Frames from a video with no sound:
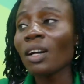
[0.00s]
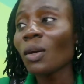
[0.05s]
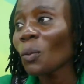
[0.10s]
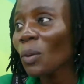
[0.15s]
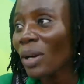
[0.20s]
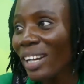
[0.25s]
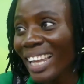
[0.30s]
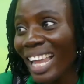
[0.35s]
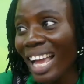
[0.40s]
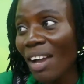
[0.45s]

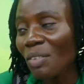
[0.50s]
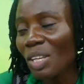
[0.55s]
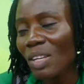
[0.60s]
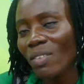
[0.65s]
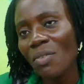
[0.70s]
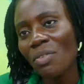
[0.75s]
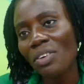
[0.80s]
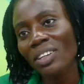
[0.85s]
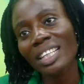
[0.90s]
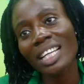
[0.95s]
Well, I've
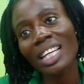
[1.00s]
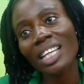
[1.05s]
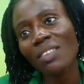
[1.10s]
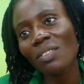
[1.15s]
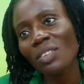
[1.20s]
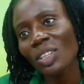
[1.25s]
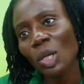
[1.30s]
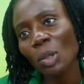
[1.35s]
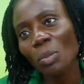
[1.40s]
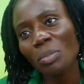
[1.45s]
never felt like
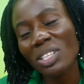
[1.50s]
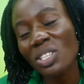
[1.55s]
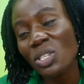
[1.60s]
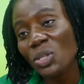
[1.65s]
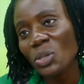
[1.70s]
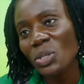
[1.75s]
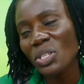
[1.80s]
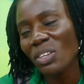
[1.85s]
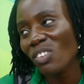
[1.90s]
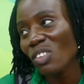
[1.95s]
giving up. The
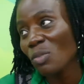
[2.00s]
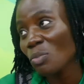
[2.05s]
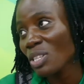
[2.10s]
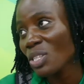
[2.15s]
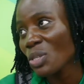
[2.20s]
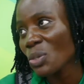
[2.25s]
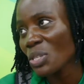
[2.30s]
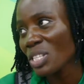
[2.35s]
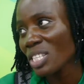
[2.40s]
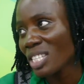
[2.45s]
truth, of the,
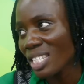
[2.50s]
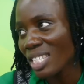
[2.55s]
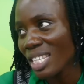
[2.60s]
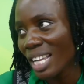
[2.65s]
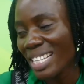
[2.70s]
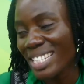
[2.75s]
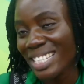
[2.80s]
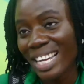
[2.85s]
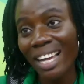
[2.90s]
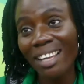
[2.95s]
the truth is
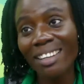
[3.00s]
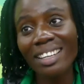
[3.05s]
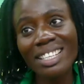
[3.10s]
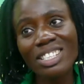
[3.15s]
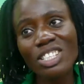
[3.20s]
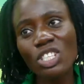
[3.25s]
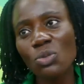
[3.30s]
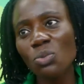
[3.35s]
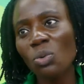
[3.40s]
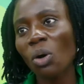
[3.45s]
that
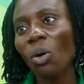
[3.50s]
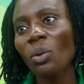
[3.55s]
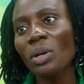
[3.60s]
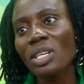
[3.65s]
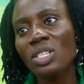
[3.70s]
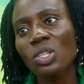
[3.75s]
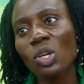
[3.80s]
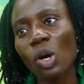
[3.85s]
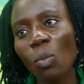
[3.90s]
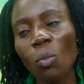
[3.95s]
challenges will
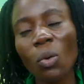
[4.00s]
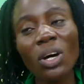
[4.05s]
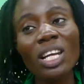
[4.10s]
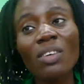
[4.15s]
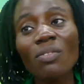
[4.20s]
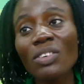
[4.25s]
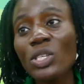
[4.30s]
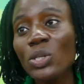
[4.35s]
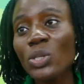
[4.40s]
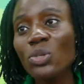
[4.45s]
always come.
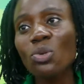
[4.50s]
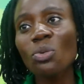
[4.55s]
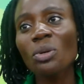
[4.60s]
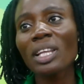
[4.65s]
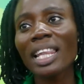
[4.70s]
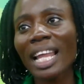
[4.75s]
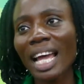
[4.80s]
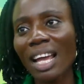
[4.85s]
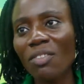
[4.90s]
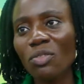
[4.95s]
Whatever you do
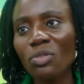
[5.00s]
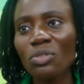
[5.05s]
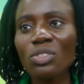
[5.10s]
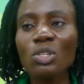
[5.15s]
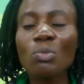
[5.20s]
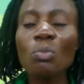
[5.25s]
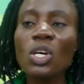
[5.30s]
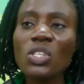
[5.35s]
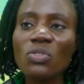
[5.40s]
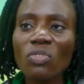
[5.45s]
in life,
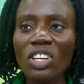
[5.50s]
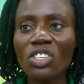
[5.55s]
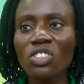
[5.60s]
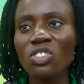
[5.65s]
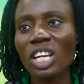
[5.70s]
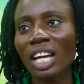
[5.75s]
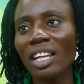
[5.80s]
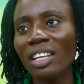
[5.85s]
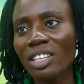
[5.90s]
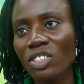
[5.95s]
you must face
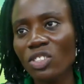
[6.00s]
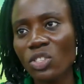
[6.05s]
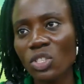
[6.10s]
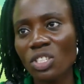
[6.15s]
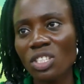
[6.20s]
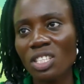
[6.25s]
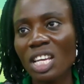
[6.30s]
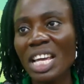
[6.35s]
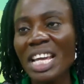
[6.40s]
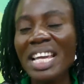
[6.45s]

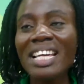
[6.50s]
challenges.